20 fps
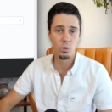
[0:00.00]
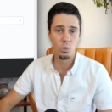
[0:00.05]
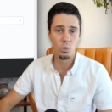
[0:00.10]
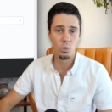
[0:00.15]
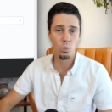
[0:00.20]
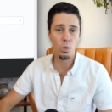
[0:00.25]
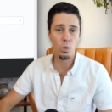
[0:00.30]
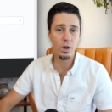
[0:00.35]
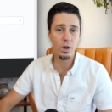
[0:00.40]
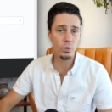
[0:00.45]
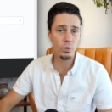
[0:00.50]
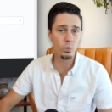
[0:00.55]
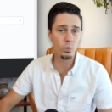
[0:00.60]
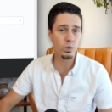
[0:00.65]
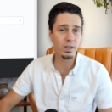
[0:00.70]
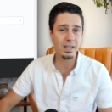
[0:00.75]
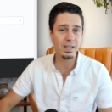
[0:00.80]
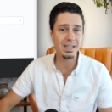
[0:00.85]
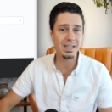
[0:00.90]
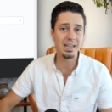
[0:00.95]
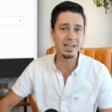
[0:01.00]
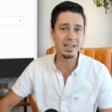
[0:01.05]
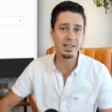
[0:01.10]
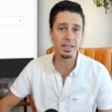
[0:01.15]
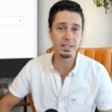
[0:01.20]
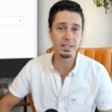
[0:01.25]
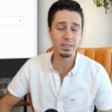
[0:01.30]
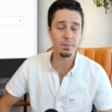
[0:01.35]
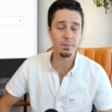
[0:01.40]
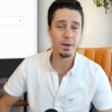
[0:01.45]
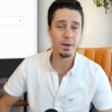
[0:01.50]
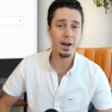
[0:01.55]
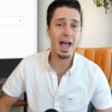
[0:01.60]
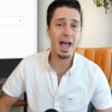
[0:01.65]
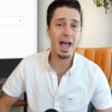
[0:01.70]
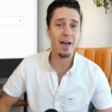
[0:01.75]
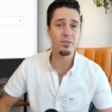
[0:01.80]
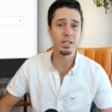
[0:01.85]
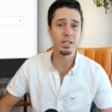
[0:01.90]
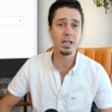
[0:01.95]
One of the really neat things about
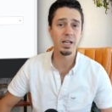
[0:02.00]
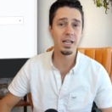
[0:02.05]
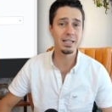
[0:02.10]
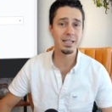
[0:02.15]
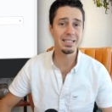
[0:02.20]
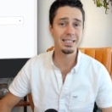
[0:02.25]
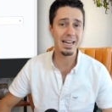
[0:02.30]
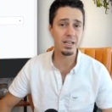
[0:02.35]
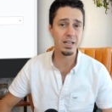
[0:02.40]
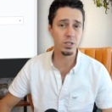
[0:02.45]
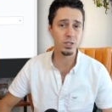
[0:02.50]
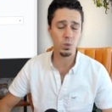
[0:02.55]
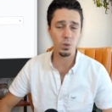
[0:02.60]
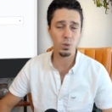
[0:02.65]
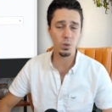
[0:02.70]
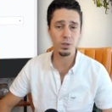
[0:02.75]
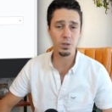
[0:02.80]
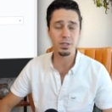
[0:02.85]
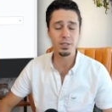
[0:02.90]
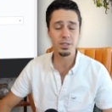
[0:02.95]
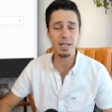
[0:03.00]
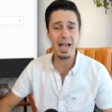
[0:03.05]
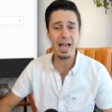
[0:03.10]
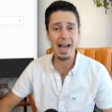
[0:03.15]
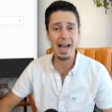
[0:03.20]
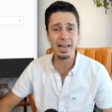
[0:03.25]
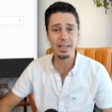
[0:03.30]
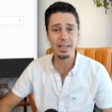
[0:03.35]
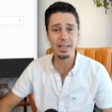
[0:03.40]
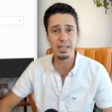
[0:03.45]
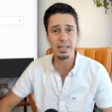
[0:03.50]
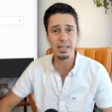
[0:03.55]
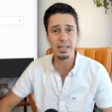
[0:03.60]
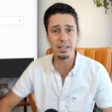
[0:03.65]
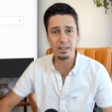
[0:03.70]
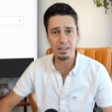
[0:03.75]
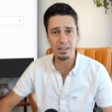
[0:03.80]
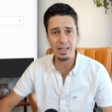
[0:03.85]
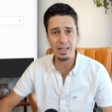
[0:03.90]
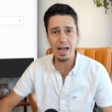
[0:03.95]
having data sources added in the
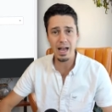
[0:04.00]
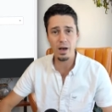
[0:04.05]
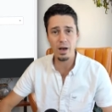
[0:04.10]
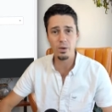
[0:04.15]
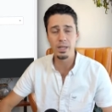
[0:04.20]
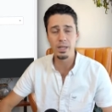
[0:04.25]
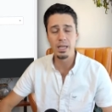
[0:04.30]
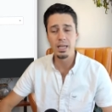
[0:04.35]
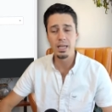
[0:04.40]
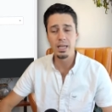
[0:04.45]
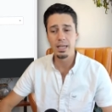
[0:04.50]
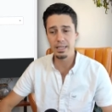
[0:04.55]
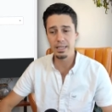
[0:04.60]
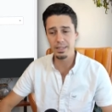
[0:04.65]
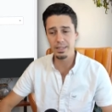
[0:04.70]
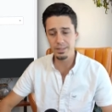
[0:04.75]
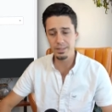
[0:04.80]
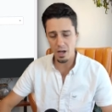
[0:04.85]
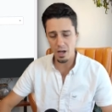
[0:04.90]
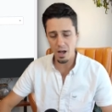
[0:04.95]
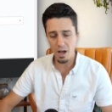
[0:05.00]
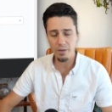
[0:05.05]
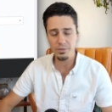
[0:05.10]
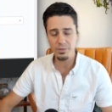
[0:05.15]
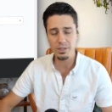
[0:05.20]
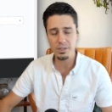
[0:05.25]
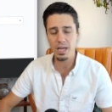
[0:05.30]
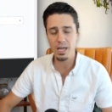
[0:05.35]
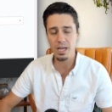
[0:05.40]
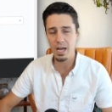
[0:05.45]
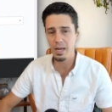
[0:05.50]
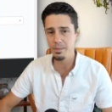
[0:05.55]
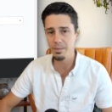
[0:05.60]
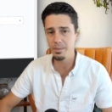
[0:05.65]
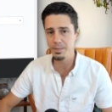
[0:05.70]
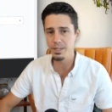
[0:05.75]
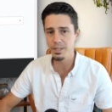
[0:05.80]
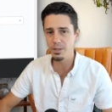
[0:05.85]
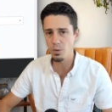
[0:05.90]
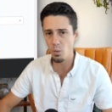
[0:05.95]
cloud is
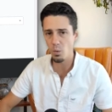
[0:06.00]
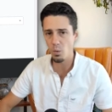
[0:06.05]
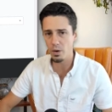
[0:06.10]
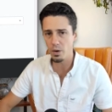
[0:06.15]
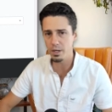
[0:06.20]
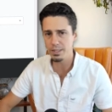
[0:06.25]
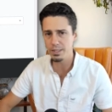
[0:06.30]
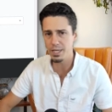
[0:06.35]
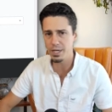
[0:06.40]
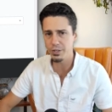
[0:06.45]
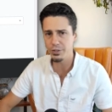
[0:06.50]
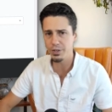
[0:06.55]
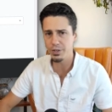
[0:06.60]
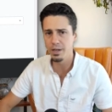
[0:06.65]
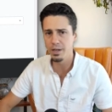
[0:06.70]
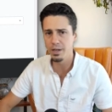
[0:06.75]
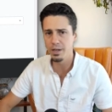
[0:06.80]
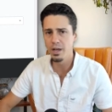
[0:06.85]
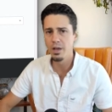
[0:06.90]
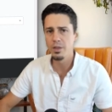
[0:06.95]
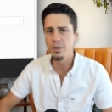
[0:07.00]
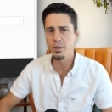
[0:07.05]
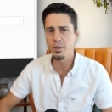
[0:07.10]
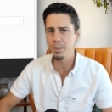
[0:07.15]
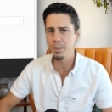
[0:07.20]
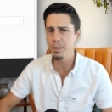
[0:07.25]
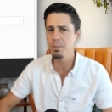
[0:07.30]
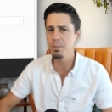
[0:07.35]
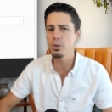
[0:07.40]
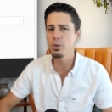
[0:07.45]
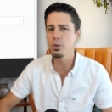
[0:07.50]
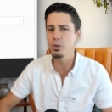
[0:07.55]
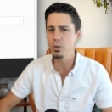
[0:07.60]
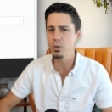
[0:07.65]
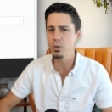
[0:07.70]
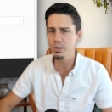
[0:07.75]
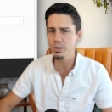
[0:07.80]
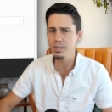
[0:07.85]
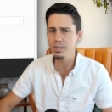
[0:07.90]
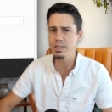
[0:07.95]
oftentimes in an organization, the people
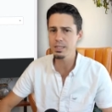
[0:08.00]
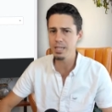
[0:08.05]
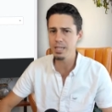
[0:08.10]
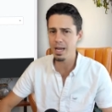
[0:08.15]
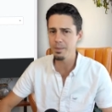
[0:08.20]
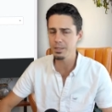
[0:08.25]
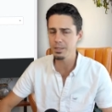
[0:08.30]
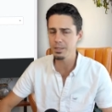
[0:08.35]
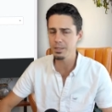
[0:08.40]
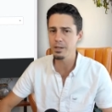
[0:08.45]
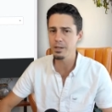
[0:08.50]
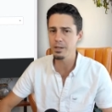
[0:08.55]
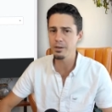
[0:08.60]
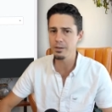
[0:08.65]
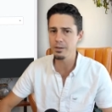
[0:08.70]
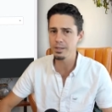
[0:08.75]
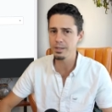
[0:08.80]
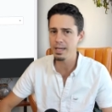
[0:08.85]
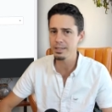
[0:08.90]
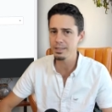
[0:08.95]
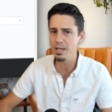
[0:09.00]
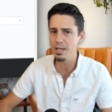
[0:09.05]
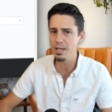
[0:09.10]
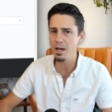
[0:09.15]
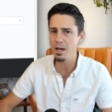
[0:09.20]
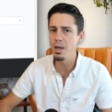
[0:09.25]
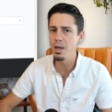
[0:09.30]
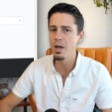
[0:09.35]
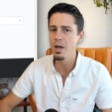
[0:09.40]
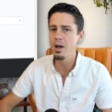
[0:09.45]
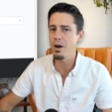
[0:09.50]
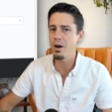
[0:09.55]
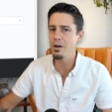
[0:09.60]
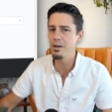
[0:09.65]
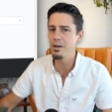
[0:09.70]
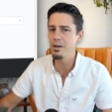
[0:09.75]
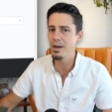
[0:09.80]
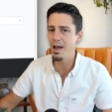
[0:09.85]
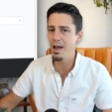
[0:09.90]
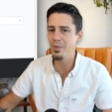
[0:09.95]
using TimeXtender Desktop are
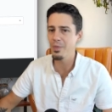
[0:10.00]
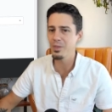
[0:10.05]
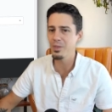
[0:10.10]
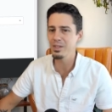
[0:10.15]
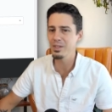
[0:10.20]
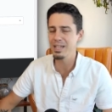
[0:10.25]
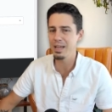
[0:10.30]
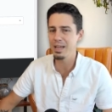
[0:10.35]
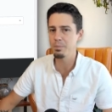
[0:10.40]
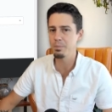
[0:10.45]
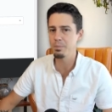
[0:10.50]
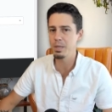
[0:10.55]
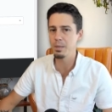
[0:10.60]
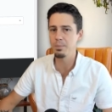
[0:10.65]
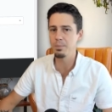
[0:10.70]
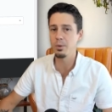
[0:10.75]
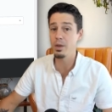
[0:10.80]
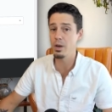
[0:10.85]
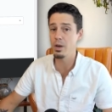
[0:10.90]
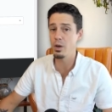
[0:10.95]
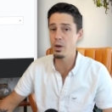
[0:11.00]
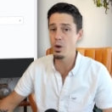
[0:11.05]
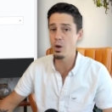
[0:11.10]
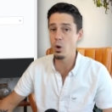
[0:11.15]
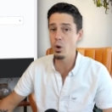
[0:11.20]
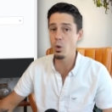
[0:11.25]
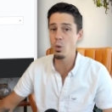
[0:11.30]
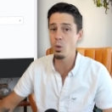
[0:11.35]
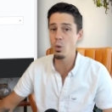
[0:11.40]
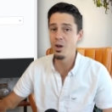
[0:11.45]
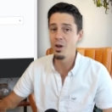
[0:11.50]
not the same people that know